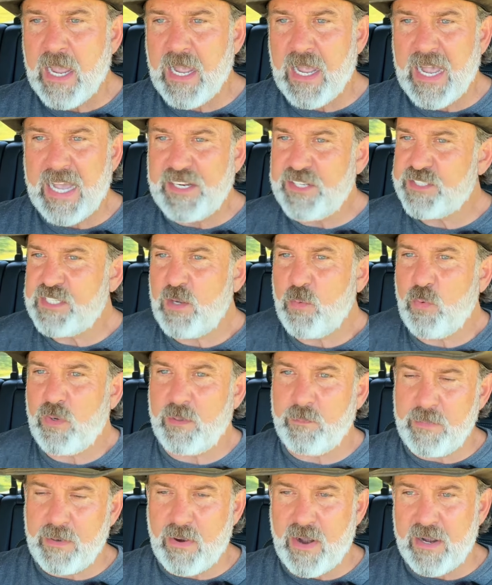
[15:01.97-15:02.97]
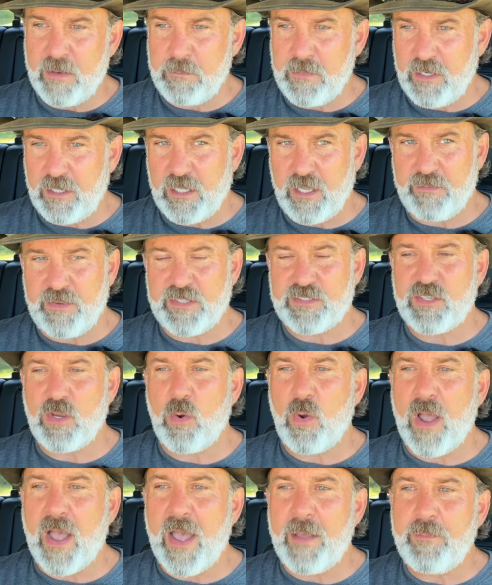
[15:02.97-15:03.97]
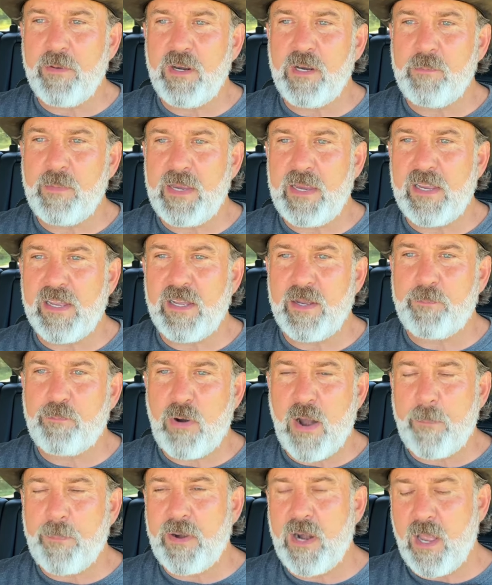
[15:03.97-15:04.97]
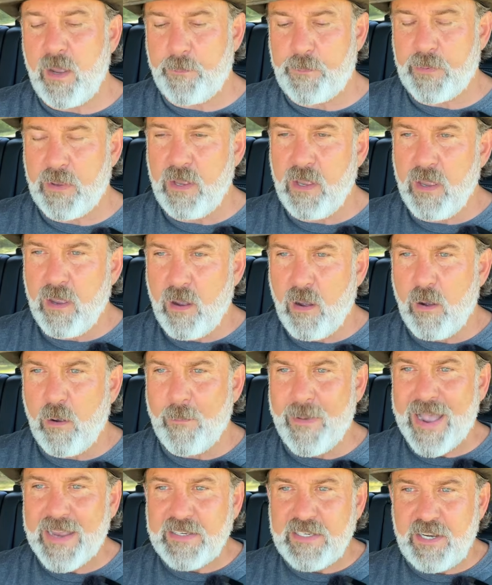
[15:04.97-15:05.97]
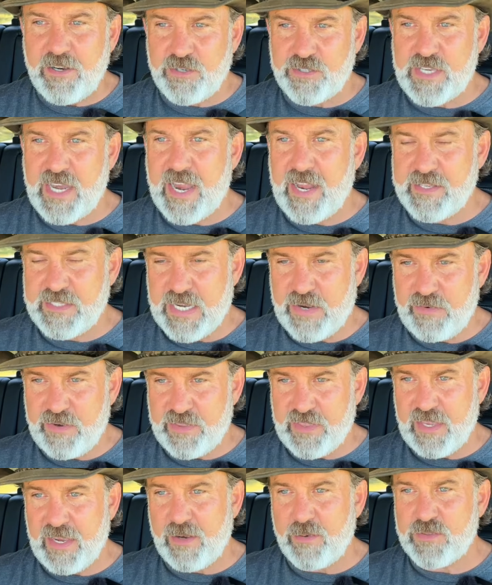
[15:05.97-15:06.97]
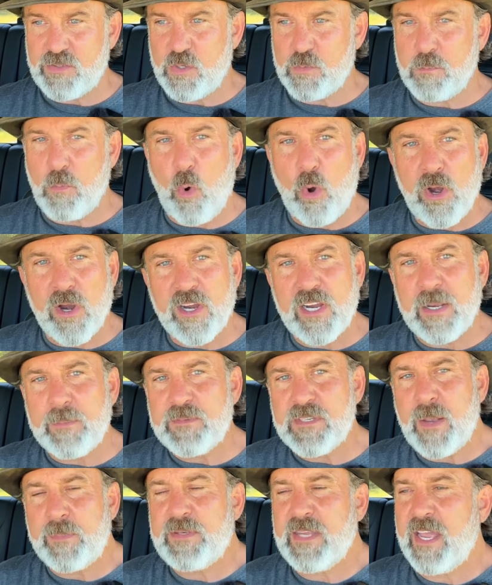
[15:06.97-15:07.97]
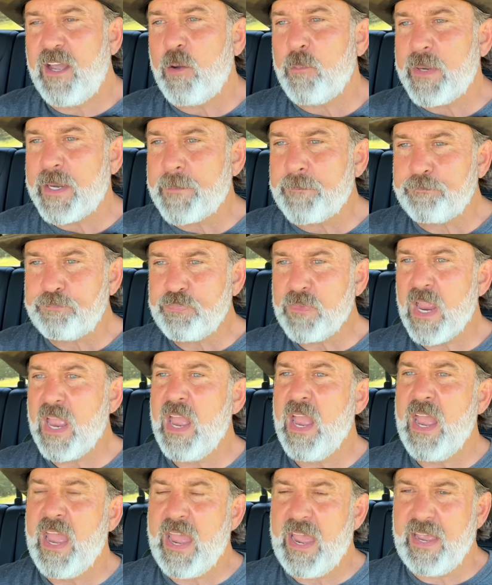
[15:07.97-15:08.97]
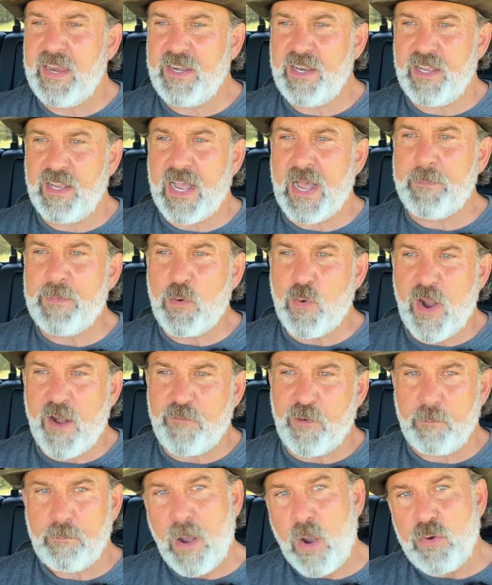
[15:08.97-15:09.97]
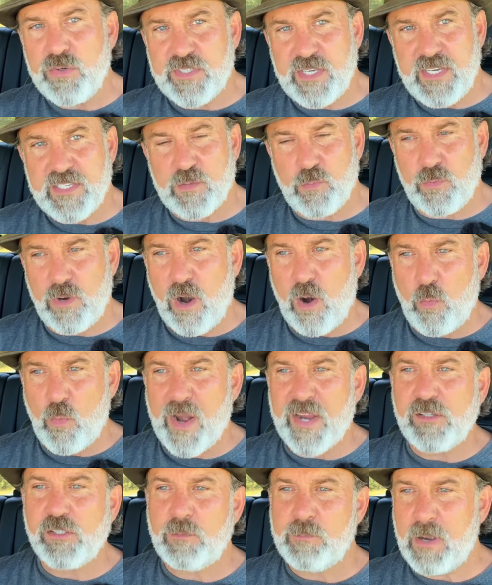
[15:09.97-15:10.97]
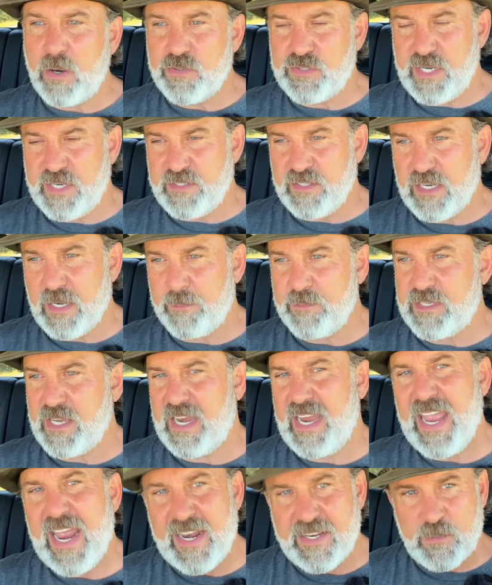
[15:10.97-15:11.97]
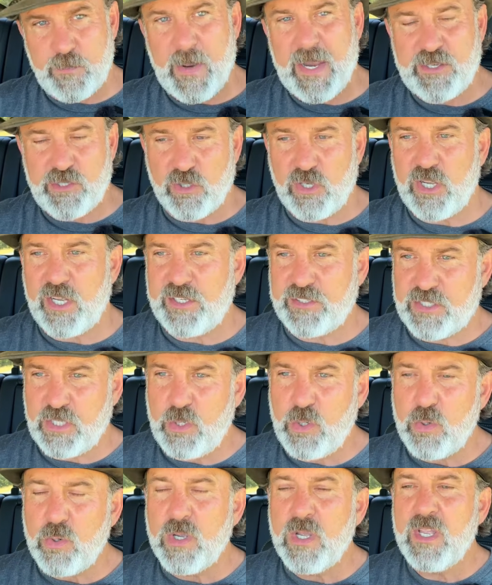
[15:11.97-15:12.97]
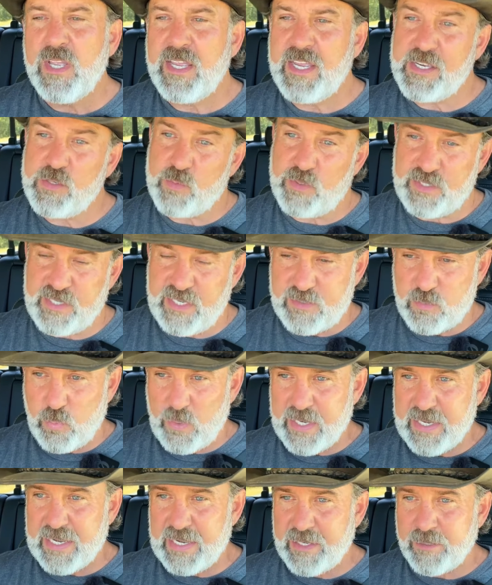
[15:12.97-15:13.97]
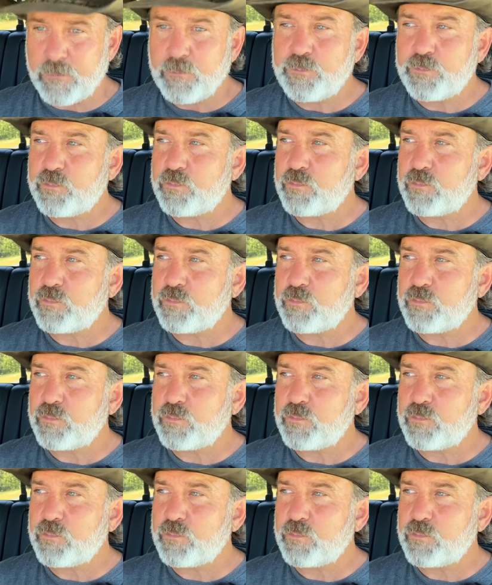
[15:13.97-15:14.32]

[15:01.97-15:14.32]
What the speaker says: I just didn't want to be right in the middle of it. So I'm going to be prepping up all my deer stands and everything as soon as Morgan comes up to help me. And I'll be ready for bow season when our regular bow season comes in. He had a special hunt too. His was this weekend.